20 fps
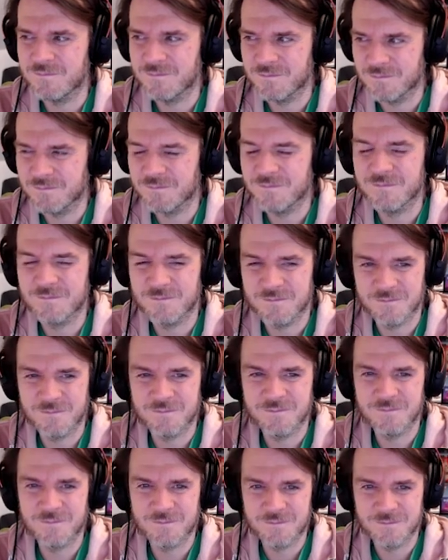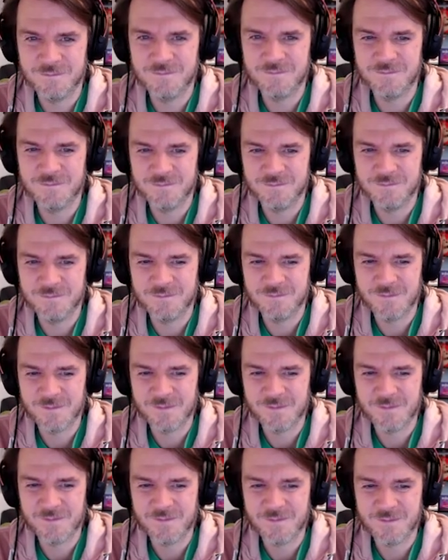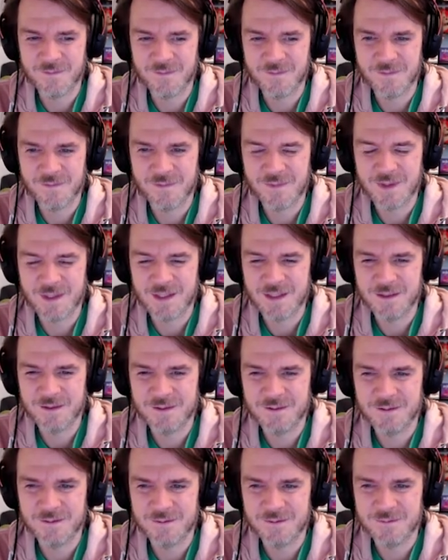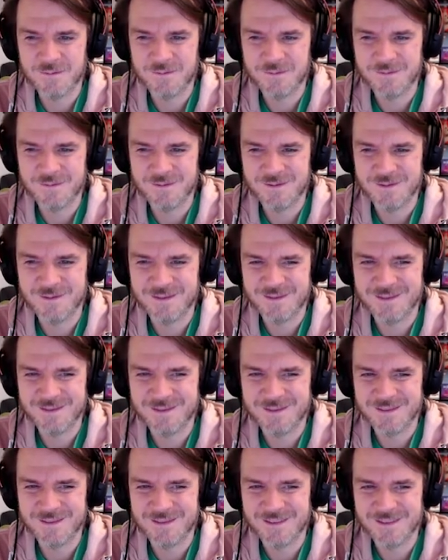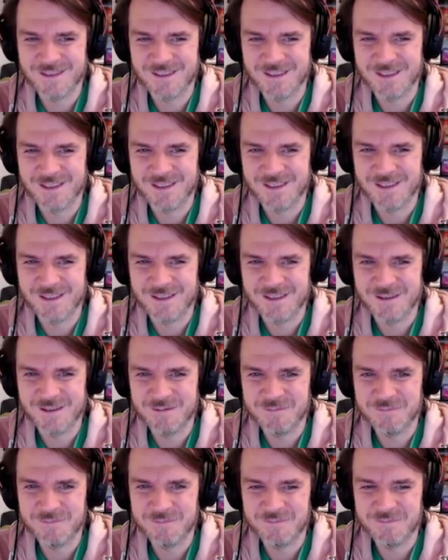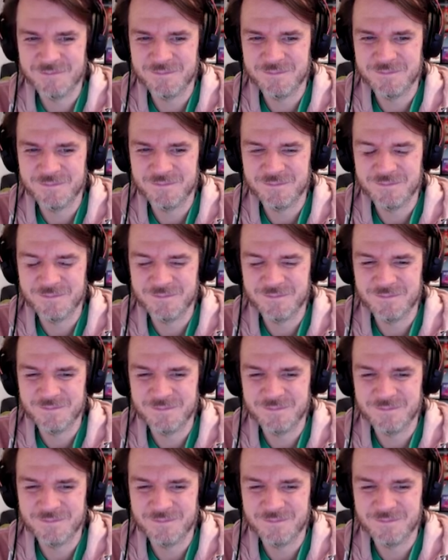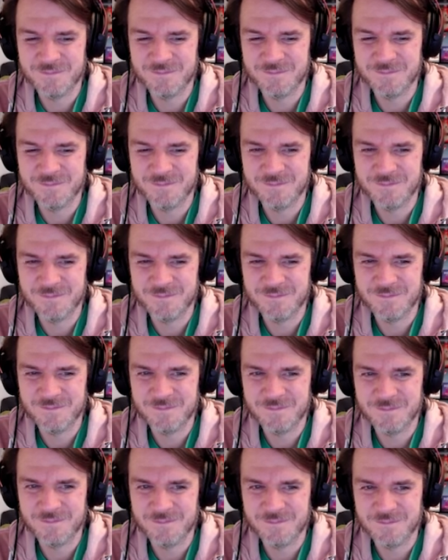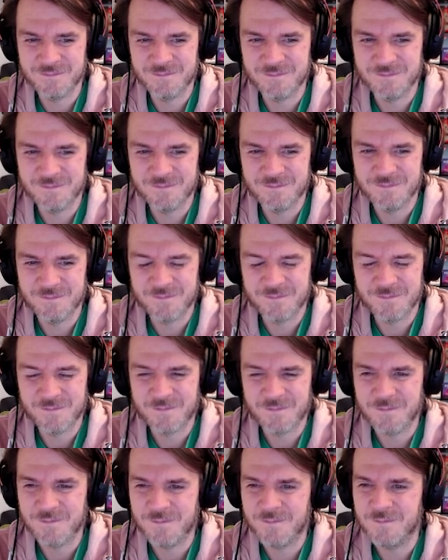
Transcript: This person isn't speaking.